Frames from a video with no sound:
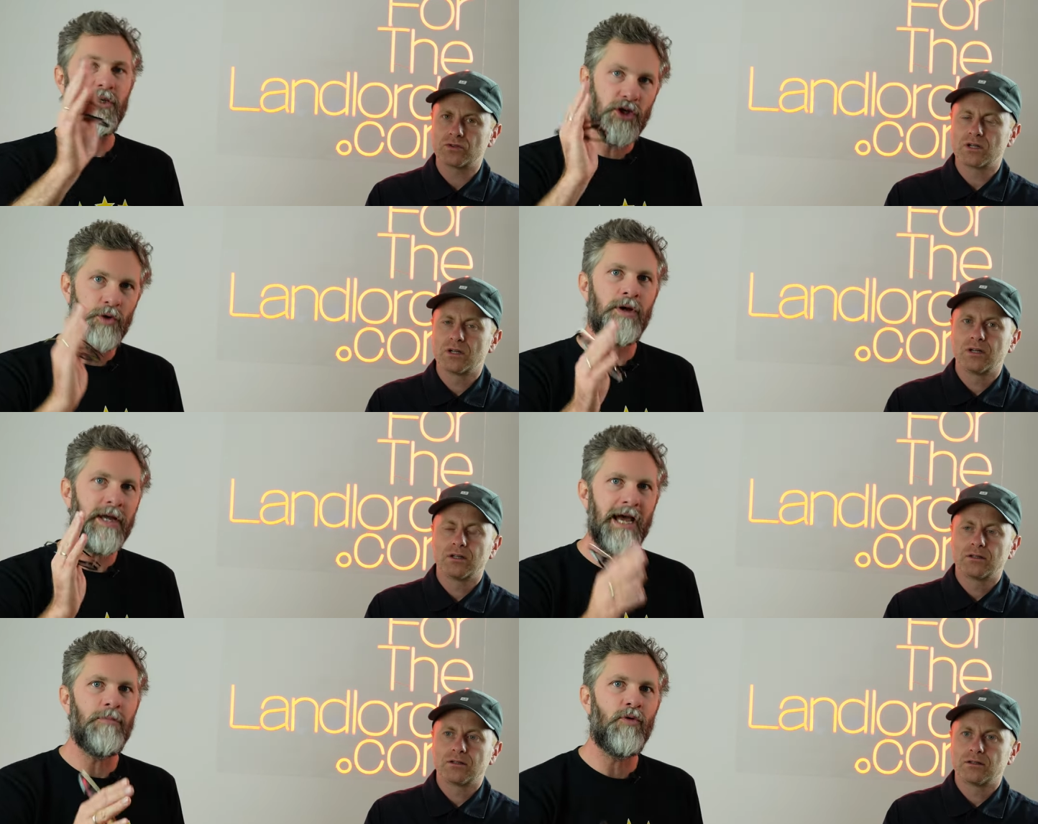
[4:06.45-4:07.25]
Speaker 1: You can
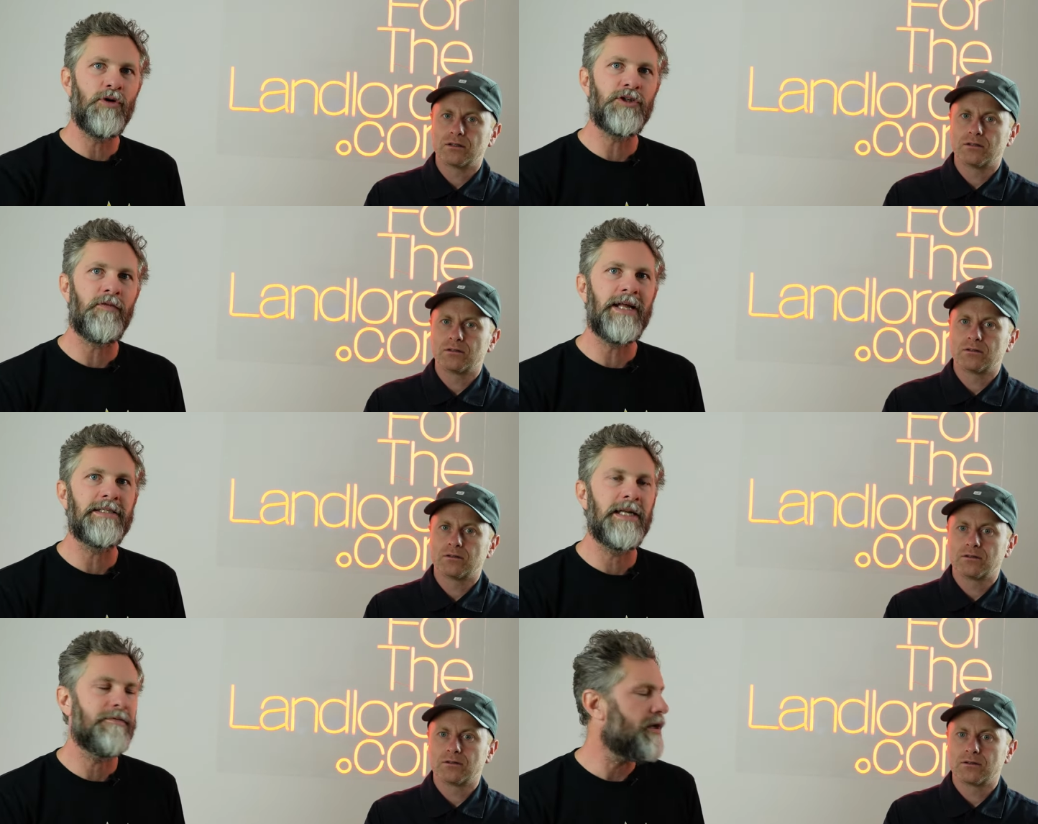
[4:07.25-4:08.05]
get a mortgage on that
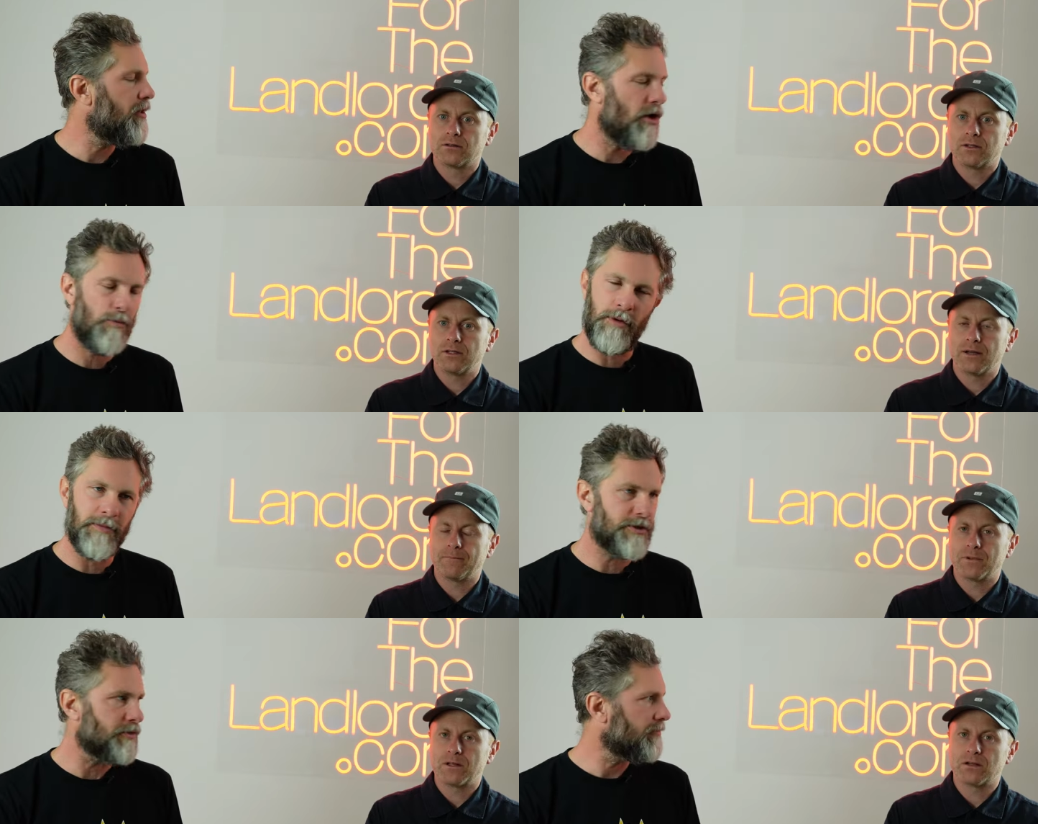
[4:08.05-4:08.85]
to live in, no problem
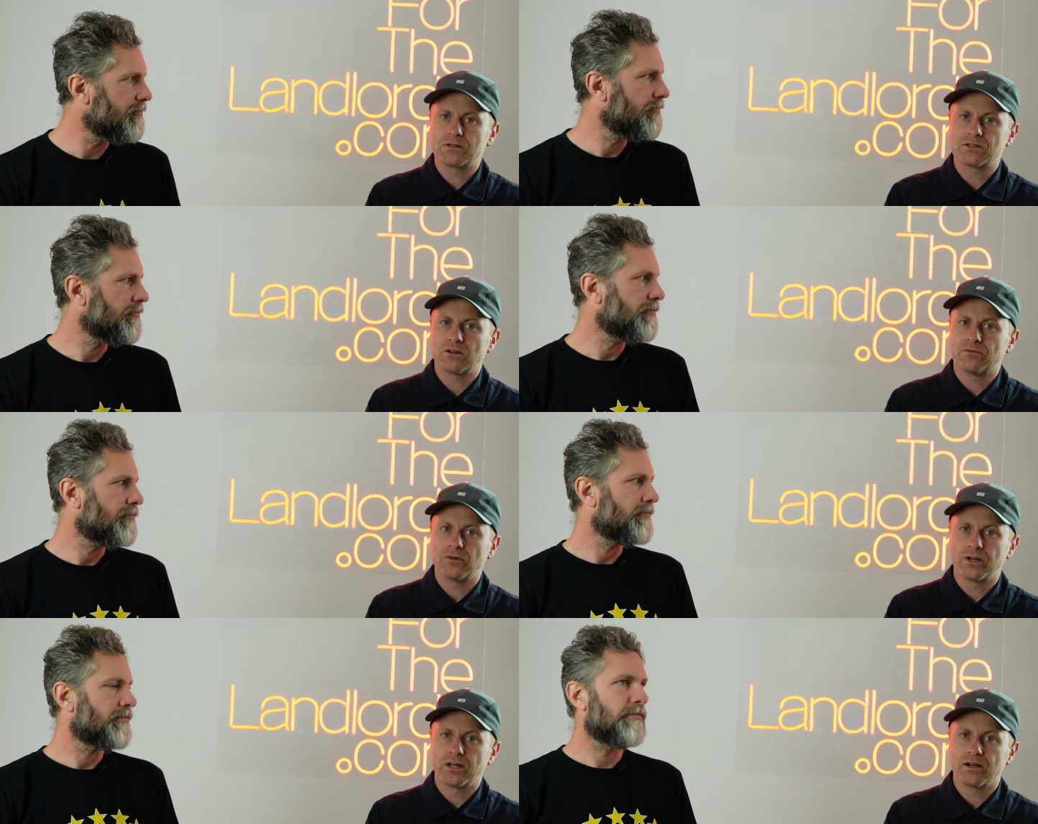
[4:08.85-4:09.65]
at all. As long as it's not
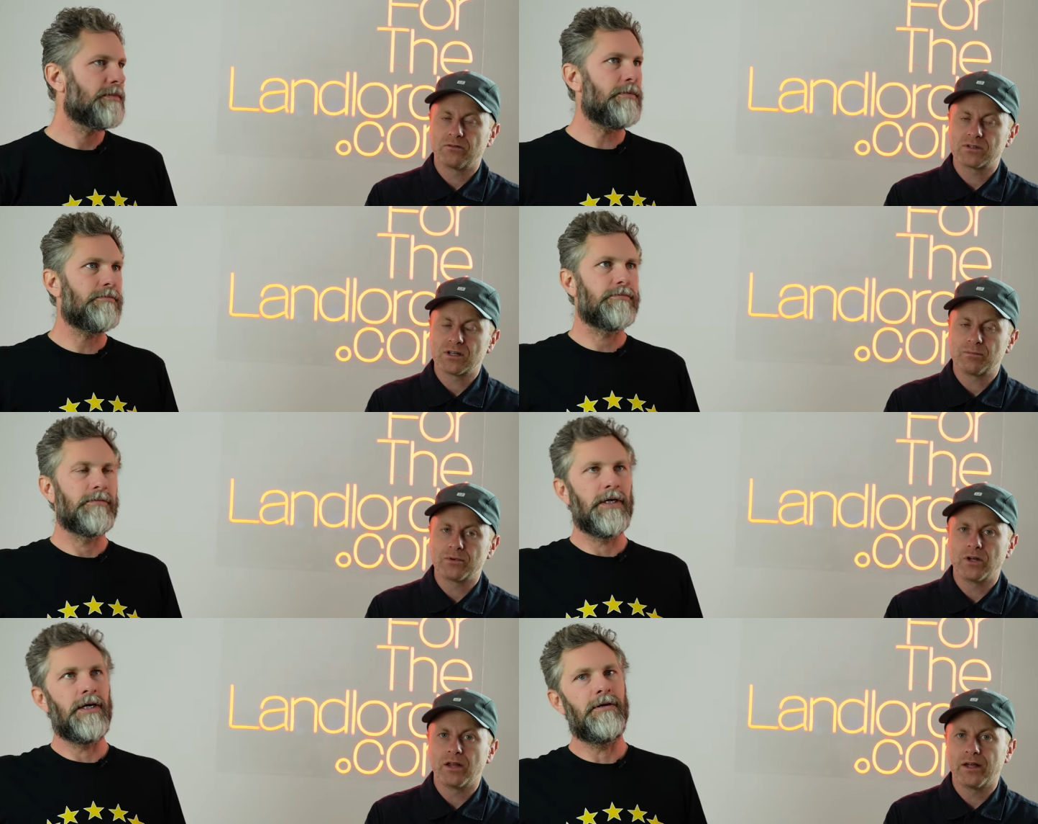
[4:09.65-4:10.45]
falling down, obviously.
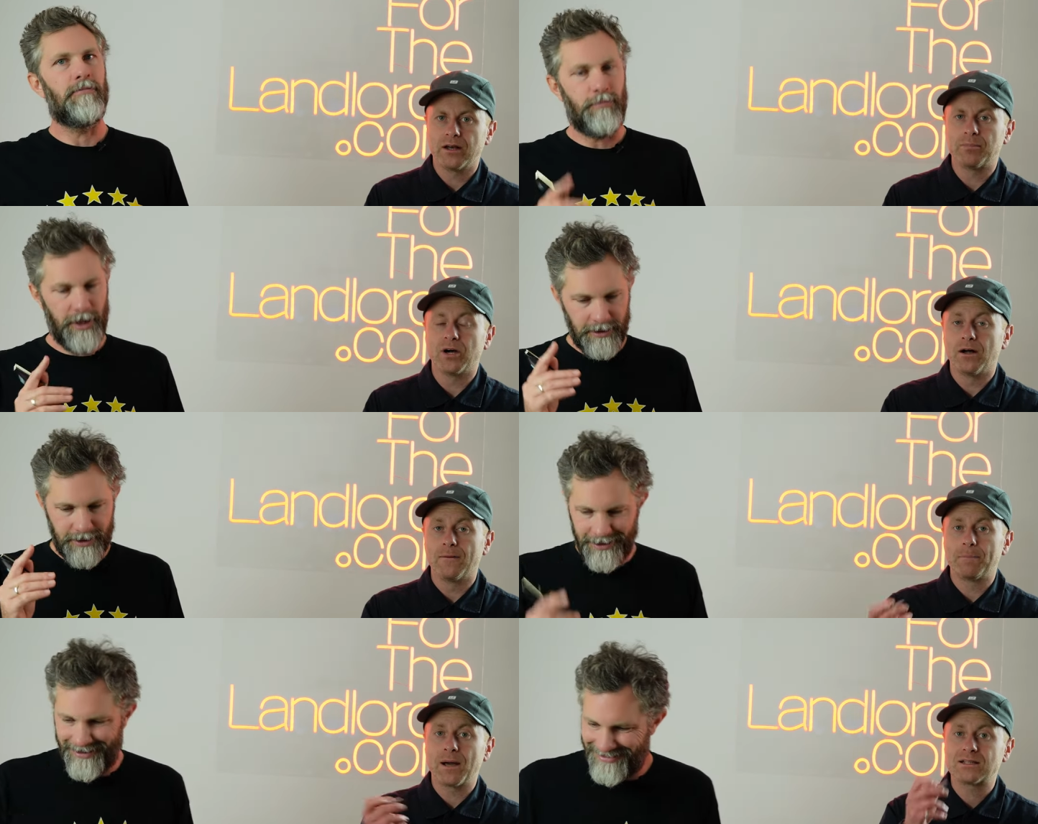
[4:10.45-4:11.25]
But
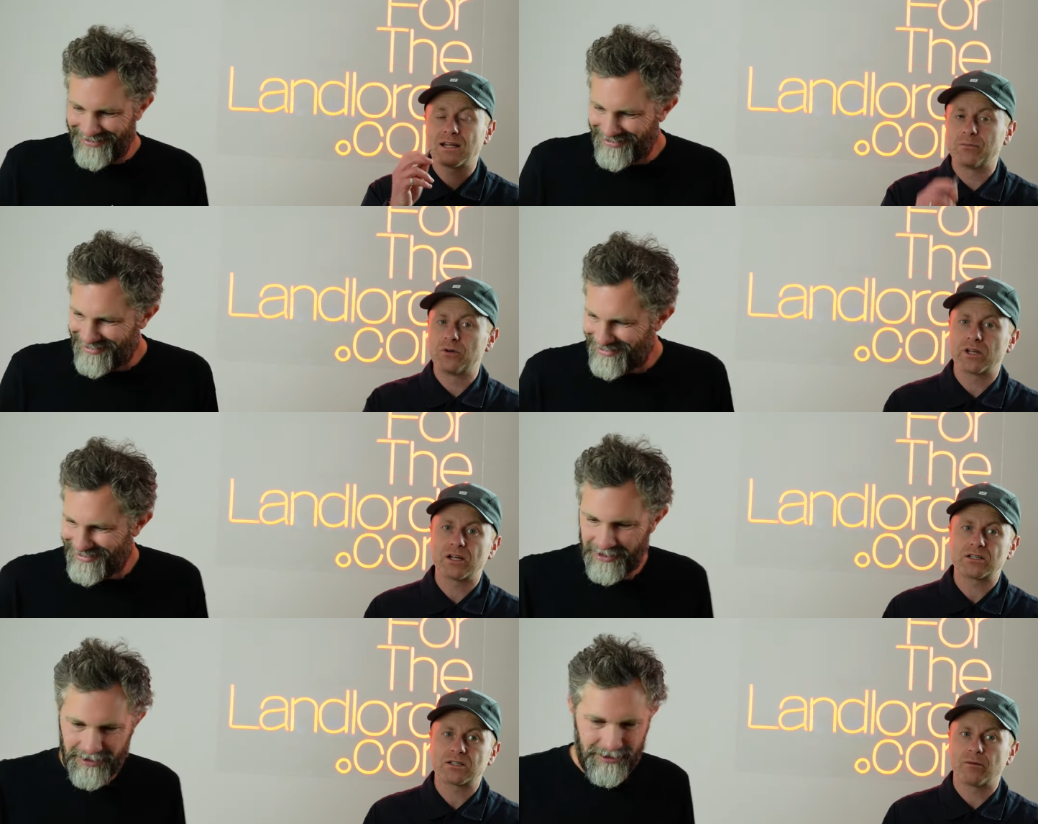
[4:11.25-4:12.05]
buy-to-let
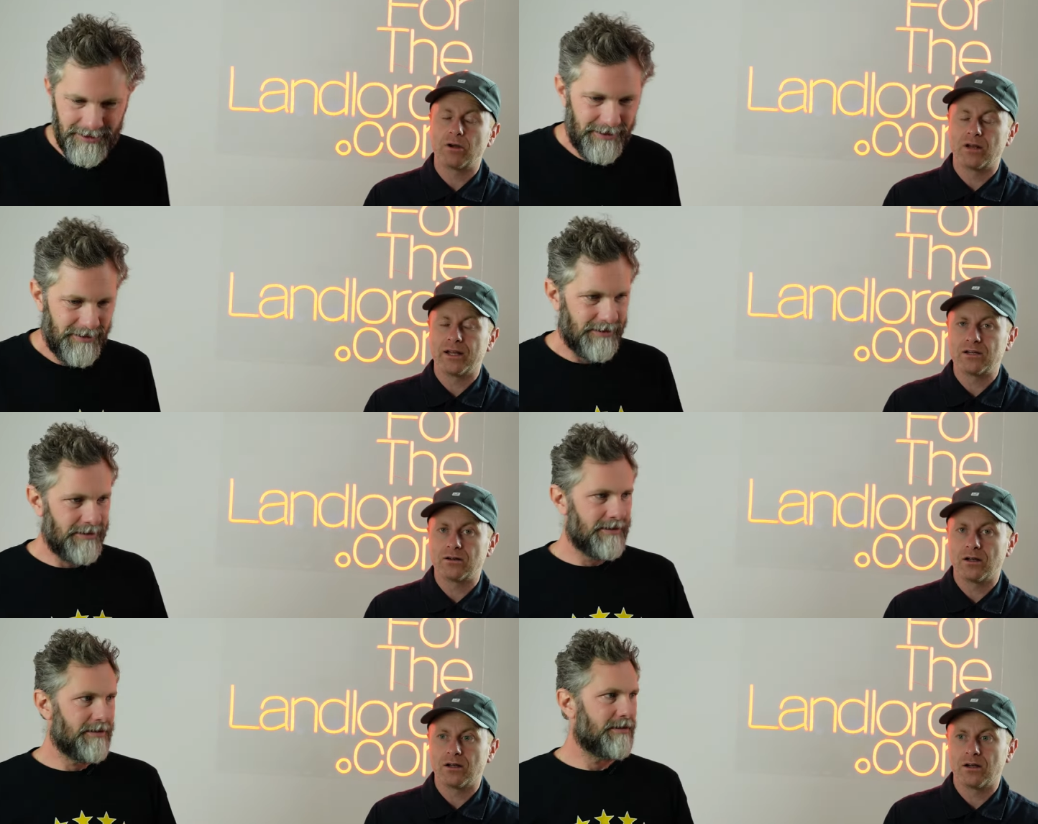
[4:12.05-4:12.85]
mortgage, they won't lend
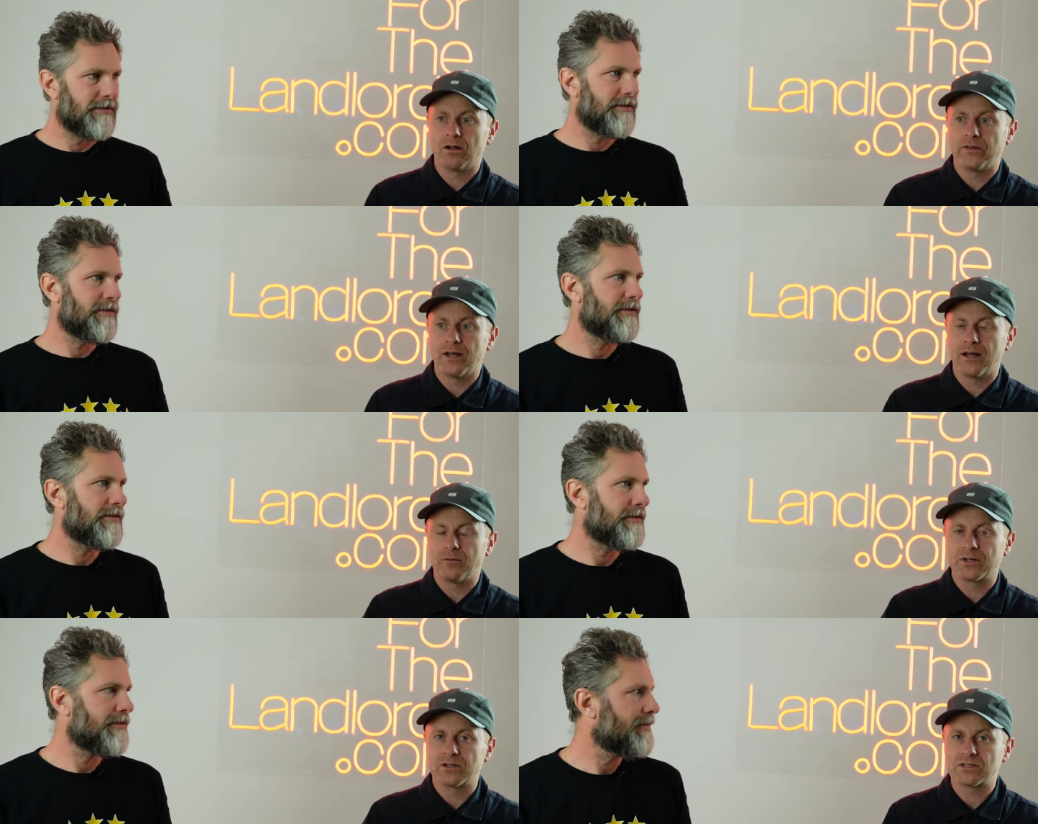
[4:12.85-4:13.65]
you on
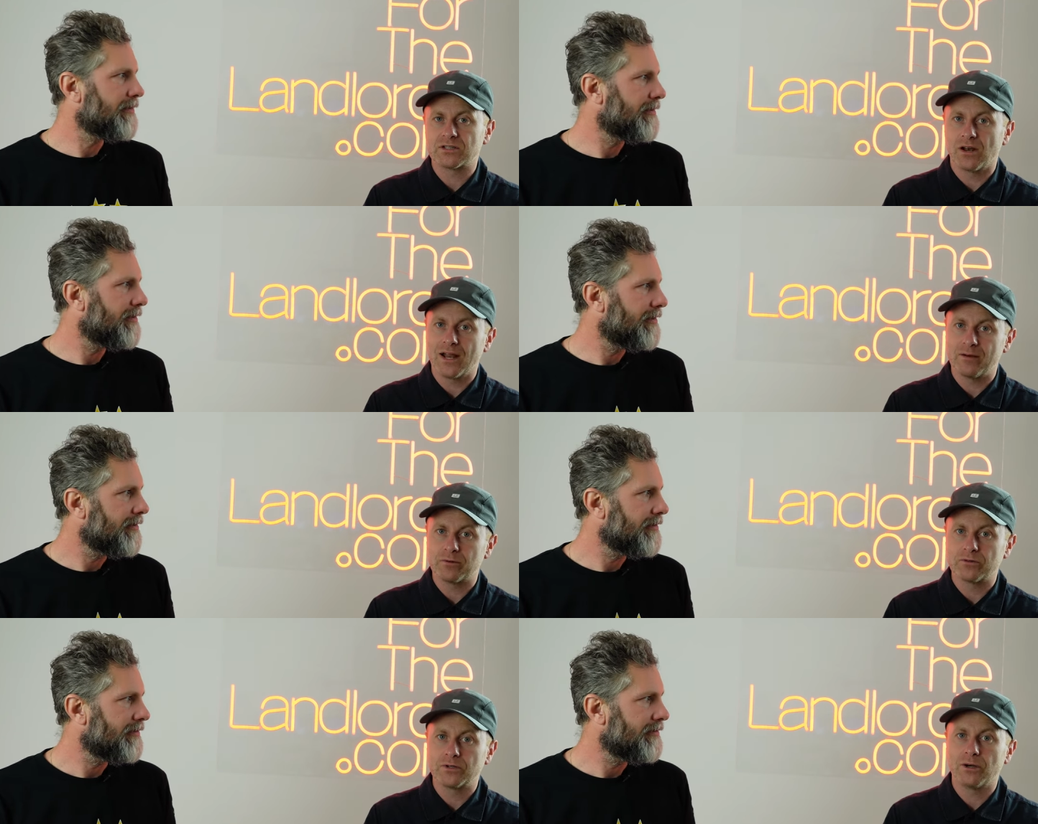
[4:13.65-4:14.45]
that because it's not lettable.